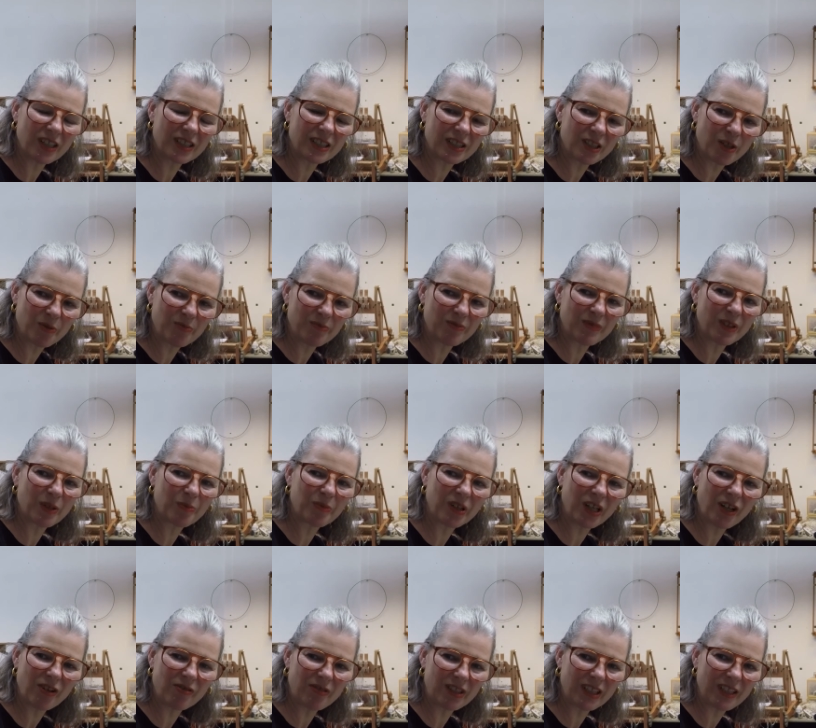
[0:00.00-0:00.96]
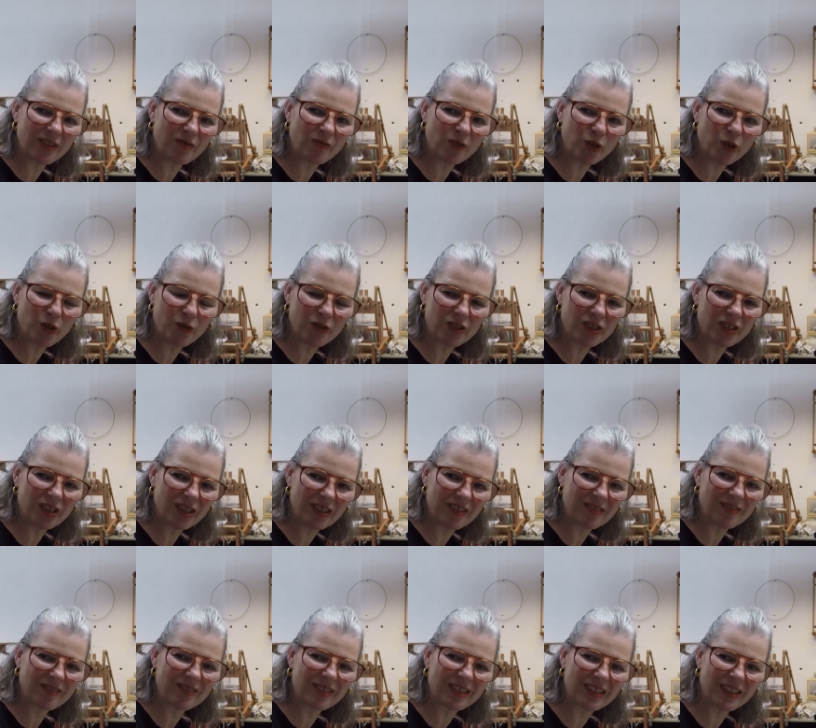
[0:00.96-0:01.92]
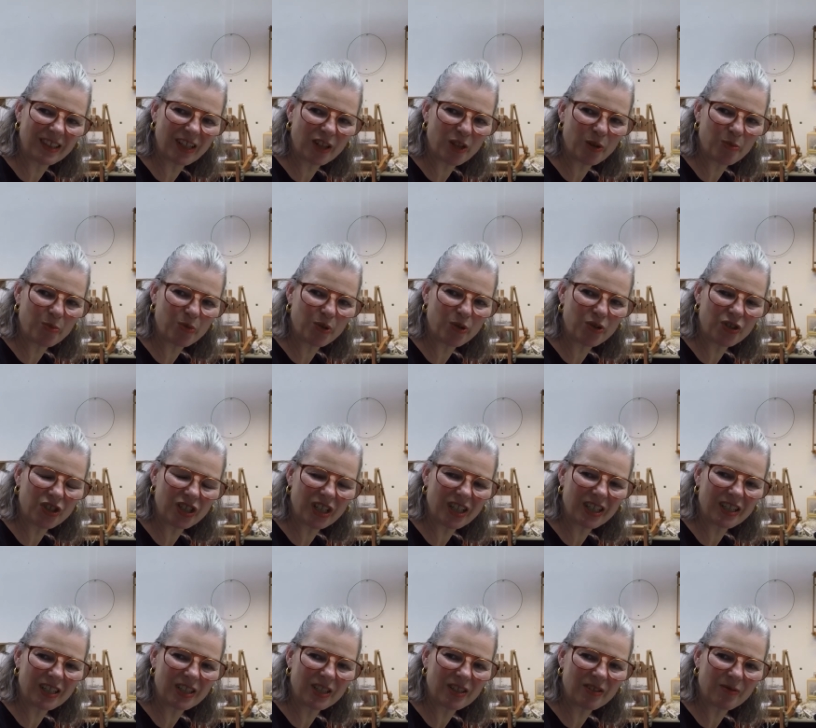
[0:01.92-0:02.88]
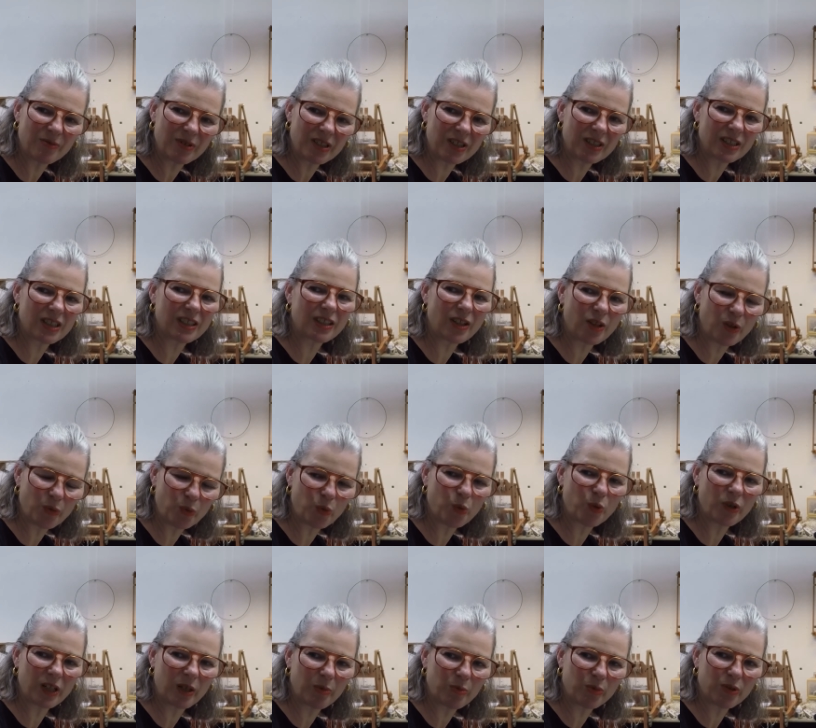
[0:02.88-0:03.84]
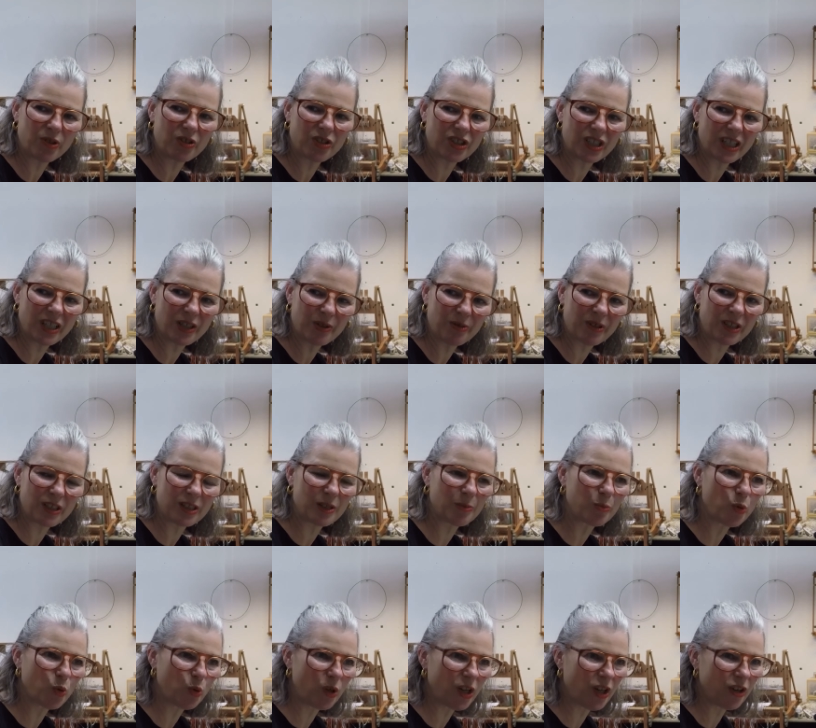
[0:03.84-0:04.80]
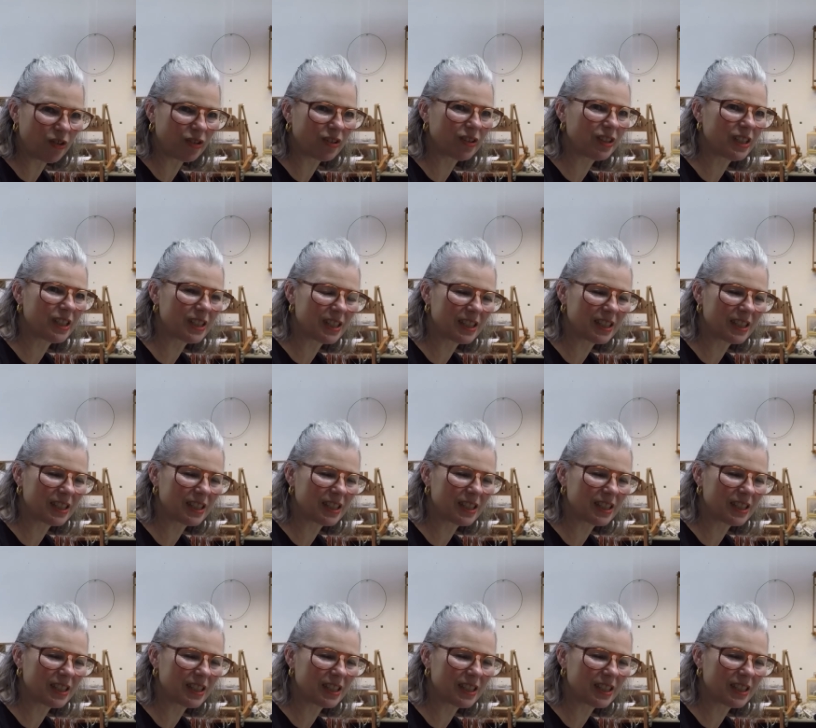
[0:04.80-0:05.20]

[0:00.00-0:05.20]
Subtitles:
So I'm currently involved in another project, which is another walking project, which is more local. It's